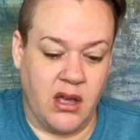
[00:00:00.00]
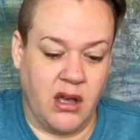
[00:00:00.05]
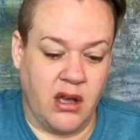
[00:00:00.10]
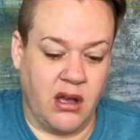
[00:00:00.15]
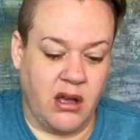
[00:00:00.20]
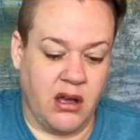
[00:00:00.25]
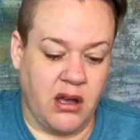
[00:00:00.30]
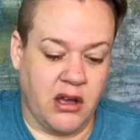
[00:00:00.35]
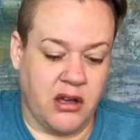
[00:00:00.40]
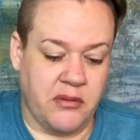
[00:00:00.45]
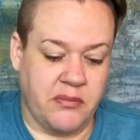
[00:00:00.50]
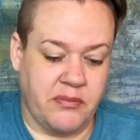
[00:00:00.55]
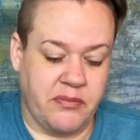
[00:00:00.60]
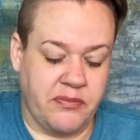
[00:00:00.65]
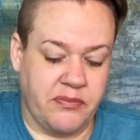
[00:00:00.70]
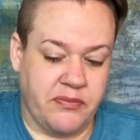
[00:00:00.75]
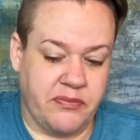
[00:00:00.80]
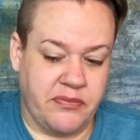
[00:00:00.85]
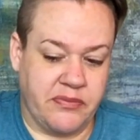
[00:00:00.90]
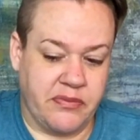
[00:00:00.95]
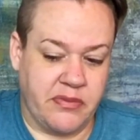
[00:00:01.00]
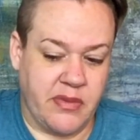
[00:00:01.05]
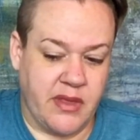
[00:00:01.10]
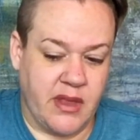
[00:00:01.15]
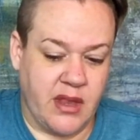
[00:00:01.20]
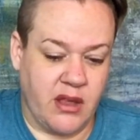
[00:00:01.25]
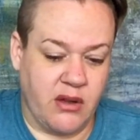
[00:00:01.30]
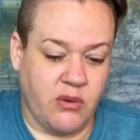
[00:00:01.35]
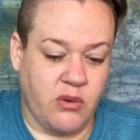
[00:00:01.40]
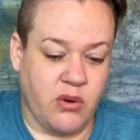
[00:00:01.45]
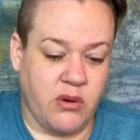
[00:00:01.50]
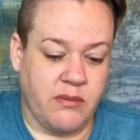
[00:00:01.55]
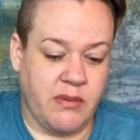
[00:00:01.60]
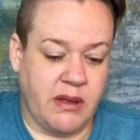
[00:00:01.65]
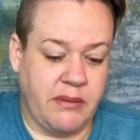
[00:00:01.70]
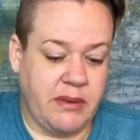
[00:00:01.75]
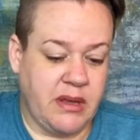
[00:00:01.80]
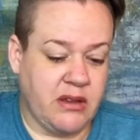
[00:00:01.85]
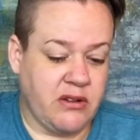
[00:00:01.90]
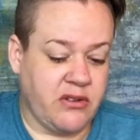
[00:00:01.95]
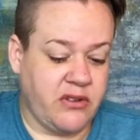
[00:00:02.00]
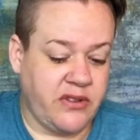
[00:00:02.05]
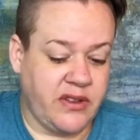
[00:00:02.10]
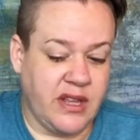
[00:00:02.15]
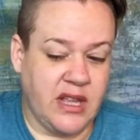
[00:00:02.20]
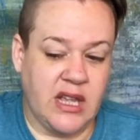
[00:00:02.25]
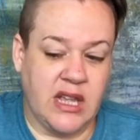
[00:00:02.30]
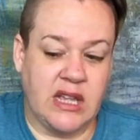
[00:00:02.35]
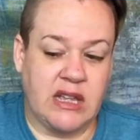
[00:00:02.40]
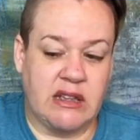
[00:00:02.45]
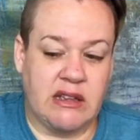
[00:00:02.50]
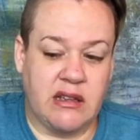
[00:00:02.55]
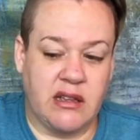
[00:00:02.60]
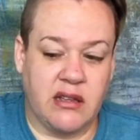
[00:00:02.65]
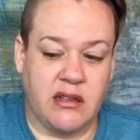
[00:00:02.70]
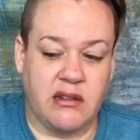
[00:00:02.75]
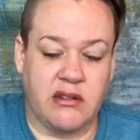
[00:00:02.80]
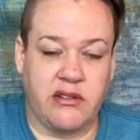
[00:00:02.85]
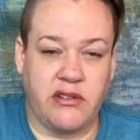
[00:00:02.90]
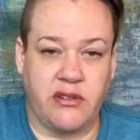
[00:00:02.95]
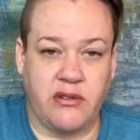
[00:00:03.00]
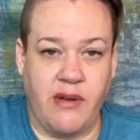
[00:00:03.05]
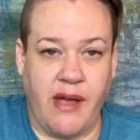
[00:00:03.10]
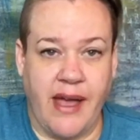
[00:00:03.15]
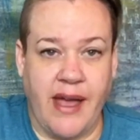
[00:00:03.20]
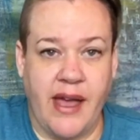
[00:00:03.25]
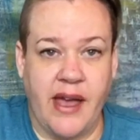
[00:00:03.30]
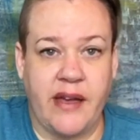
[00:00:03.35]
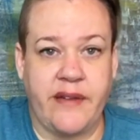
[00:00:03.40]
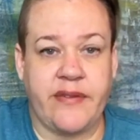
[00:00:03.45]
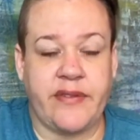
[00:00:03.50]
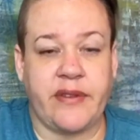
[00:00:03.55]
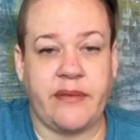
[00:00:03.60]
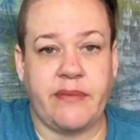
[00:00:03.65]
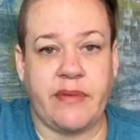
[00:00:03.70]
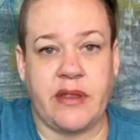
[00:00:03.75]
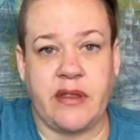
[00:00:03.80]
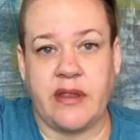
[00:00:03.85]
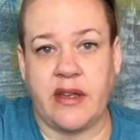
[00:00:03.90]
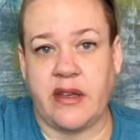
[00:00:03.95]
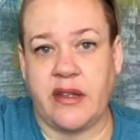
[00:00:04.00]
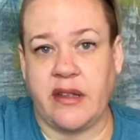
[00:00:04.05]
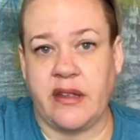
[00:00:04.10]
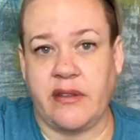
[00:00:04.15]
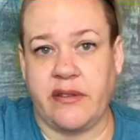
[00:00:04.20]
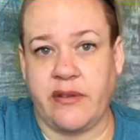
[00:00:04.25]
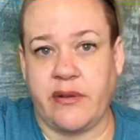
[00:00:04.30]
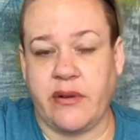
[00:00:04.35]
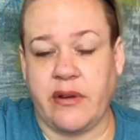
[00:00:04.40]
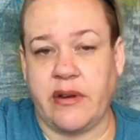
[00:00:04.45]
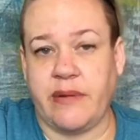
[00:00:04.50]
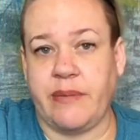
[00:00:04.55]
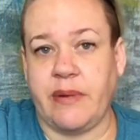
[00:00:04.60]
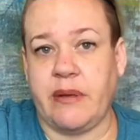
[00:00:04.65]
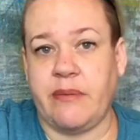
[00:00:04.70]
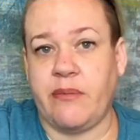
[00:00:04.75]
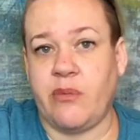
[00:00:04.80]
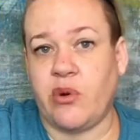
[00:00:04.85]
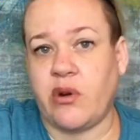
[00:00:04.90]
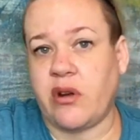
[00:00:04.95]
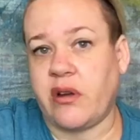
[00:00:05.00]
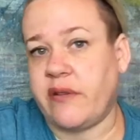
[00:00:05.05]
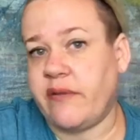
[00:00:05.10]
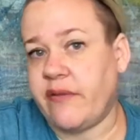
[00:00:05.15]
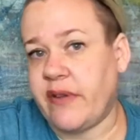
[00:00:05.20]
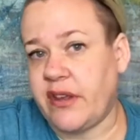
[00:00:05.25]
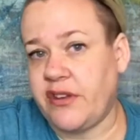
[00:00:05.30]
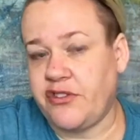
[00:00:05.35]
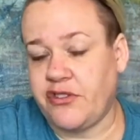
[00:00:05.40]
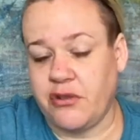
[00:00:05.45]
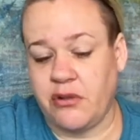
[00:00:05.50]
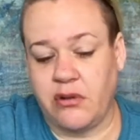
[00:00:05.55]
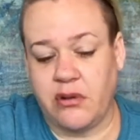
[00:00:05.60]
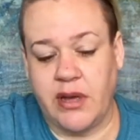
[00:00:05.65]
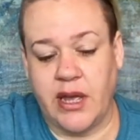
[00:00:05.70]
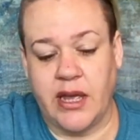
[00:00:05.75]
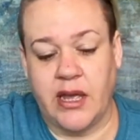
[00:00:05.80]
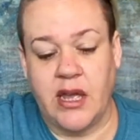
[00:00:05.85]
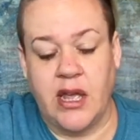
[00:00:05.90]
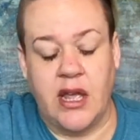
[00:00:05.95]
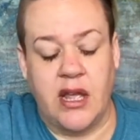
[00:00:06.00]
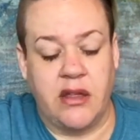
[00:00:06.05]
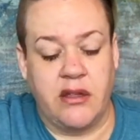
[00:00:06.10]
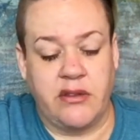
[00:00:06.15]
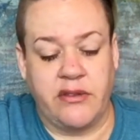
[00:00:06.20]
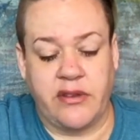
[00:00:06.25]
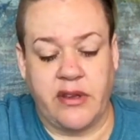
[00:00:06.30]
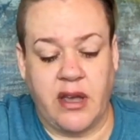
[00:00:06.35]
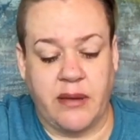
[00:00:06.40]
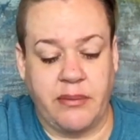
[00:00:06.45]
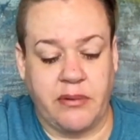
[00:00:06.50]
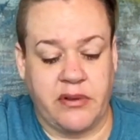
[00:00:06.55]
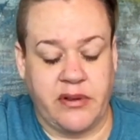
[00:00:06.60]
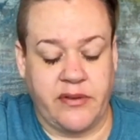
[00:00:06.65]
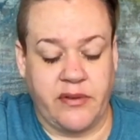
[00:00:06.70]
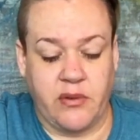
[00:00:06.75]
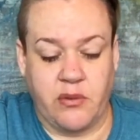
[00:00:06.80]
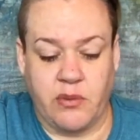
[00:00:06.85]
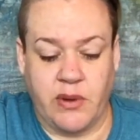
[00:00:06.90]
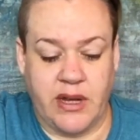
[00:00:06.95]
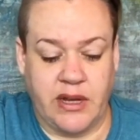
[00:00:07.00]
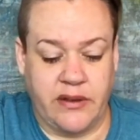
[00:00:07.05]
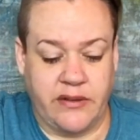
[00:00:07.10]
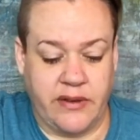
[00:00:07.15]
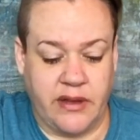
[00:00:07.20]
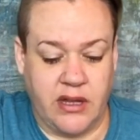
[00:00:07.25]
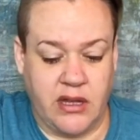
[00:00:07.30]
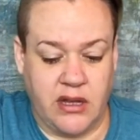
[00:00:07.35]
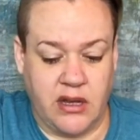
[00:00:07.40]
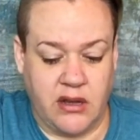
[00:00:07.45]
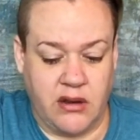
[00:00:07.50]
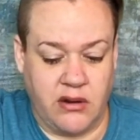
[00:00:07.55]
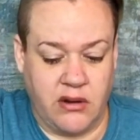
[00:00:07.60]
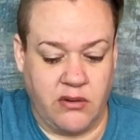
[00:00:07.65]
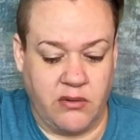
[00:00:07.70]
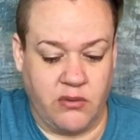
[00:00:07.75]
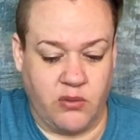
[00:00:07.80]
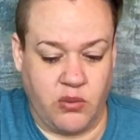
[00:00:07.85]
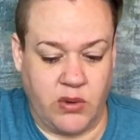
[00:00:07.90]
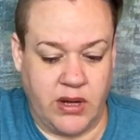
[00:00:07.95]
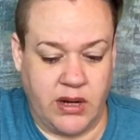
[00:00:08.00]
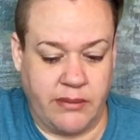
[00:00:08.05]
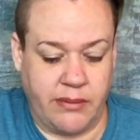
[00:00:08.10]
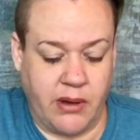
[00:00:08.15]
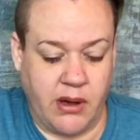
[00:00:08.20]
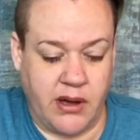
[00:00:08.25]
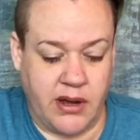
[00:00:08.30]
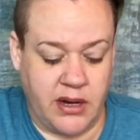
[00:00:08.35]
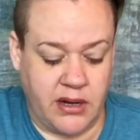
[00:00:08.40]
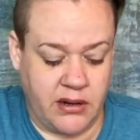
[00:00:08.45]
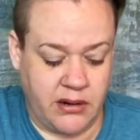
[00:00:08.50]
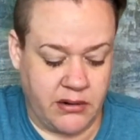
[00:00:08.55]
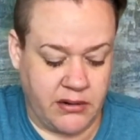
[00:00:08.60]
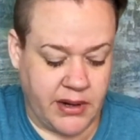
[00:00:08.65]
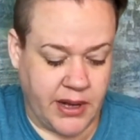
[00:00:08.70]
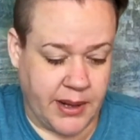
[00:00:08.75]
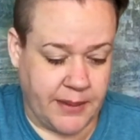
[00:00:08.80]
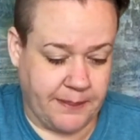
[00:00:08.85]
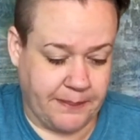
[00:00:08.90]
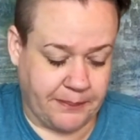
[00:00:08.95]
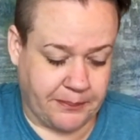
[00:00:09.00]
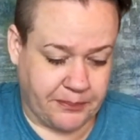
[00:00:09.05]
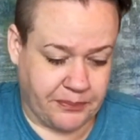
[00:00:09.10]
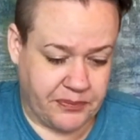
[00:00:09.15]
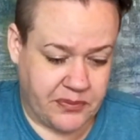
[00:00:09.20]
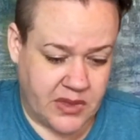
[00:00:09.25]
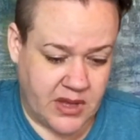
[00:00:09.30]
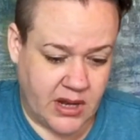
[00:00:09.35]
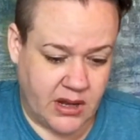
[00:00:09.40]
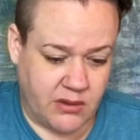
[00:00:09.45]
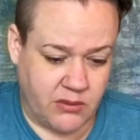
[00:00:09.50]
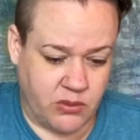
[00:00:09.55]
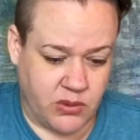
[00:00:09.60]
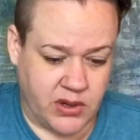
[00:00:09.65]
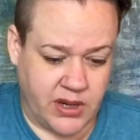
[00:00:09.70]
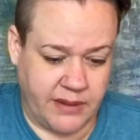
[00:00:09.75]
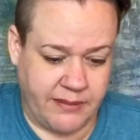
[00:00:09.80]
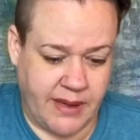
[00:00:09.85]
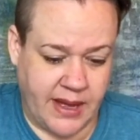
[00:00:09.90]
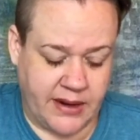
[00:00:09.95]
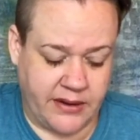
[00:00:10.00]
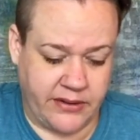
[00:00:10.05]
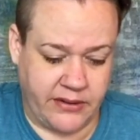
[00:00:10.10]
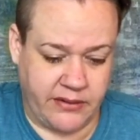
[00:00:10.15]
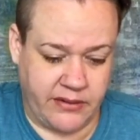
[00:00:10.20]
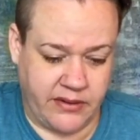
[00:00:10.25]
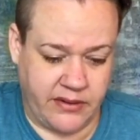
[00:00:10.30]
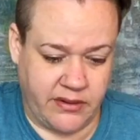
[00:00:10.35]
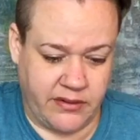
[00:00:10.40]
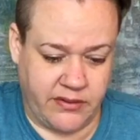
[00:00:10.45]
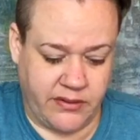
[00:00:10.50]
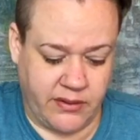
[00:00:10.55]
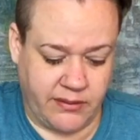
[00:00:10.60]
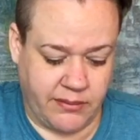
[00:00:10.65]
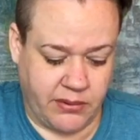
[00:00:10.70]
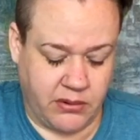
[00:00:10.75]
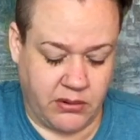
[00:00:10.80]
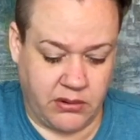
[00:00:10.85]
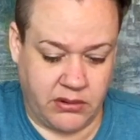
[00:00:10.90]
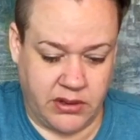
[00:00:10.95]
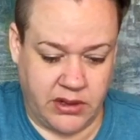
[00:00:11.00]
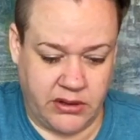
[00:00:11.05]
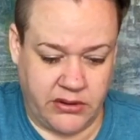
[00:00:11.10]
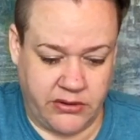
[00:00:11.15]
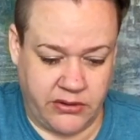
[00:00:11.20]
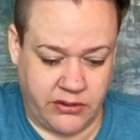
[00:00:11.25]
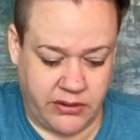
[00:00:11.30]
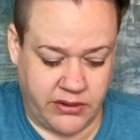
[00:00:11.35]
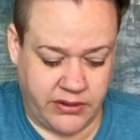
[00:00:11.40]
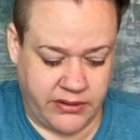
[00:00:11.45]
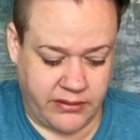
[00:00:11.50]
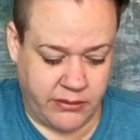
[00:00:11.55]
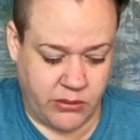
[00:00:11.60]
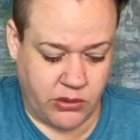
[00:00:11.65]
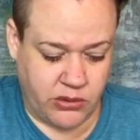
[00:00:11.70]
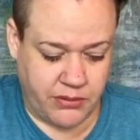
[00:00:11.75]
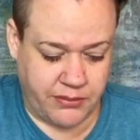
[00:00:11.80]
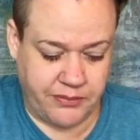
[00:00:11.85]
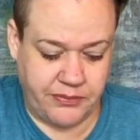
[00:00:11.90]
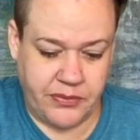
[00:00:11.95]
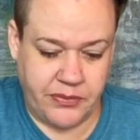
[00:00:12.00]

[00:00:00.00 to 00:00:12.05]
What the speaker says: Or maybe you're seeking to have something that is going to be more conventional. Okay, there's a couple different ways that you can read upon it. Okay, we'll get back to it if we pull into it some more.